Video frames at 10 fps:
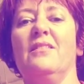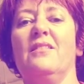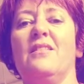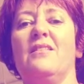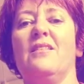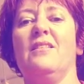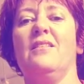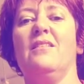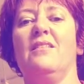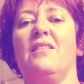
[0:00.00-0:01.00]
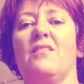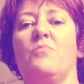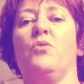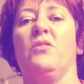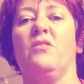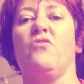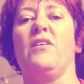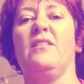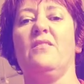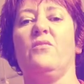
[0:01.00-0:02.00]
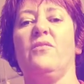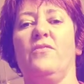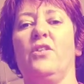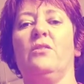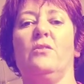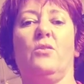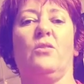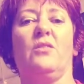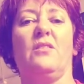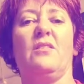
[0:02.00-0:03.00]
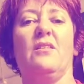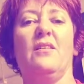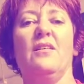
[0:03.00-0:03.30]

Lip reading: It does put stress on the vocal cords.